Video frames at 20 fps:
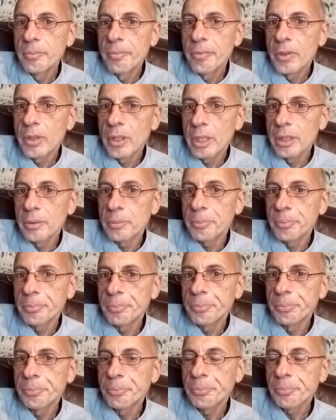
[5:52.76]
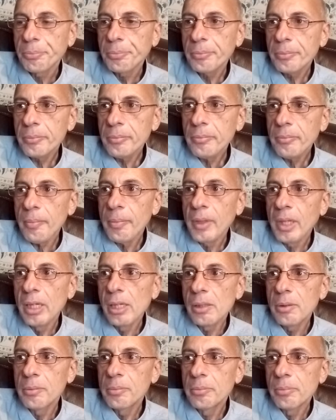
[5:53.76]
Right?
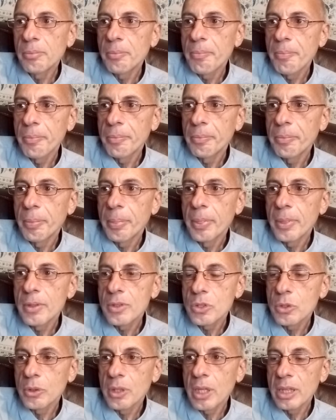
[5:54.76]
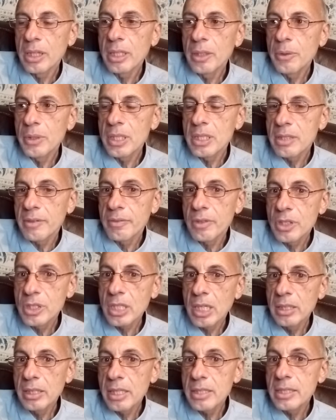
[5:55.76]
Um, so the theory is if the
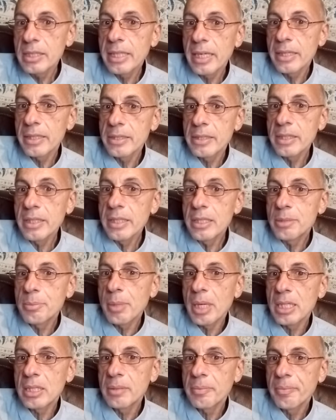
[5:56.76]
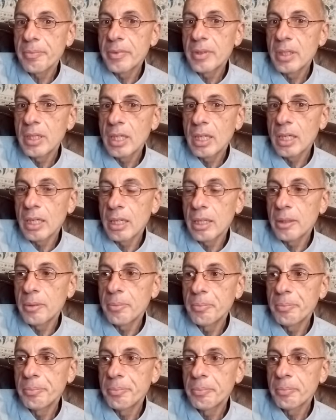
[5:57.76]
child doesn't get his needs met,
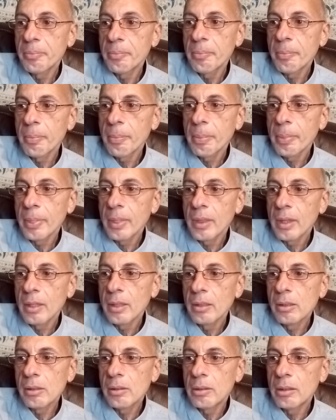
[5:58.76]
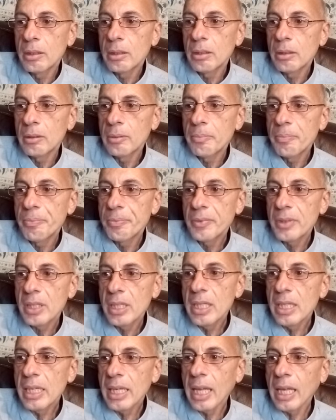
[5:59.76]
um, um,
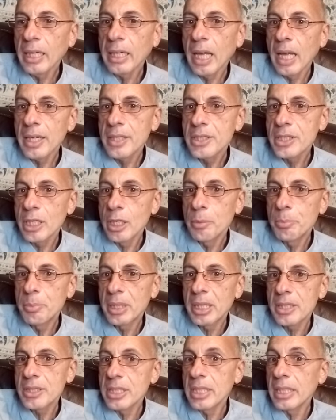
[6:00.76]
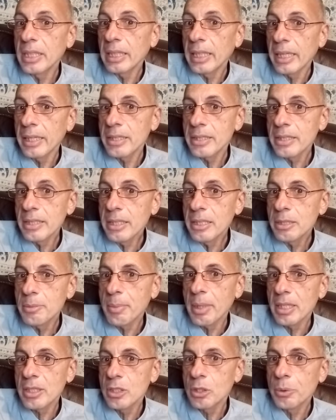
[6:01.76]
he can't hatch out because he didn't get his needs
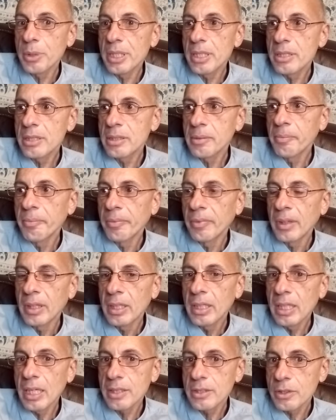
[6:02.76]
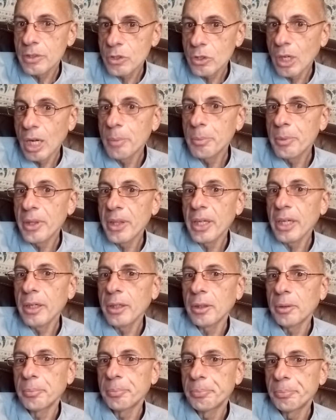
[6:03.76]
met. So he's he has a trauma there.